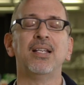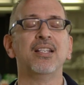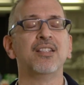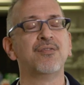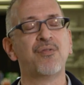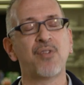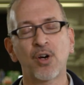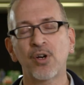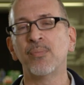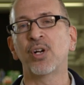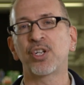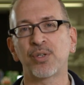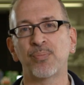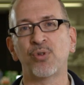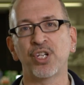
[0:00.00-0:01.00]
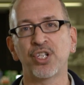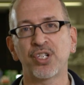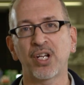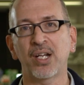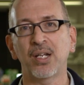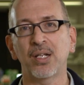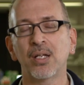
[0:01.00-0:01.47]
is very much
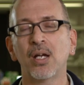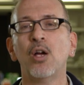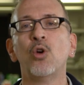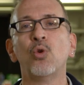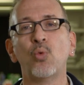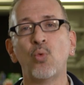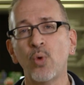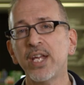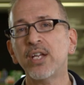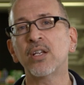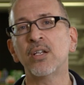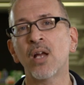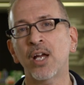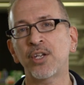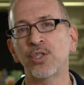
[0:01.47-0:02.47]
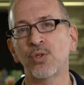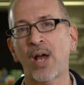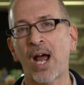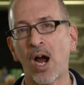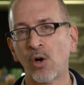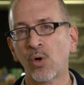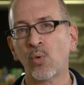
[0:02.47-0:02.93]
appreciated. We could not do
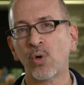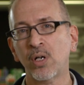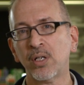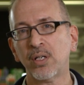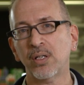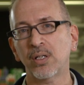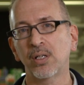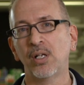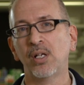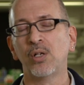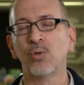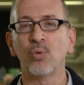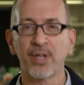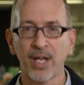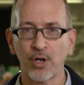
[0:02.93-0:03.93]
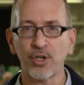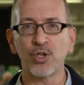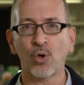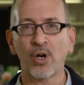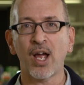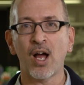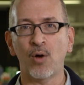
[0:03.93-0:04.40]
our work without
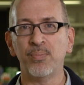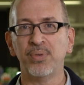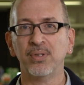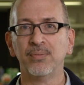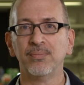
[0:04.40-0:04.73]
your help.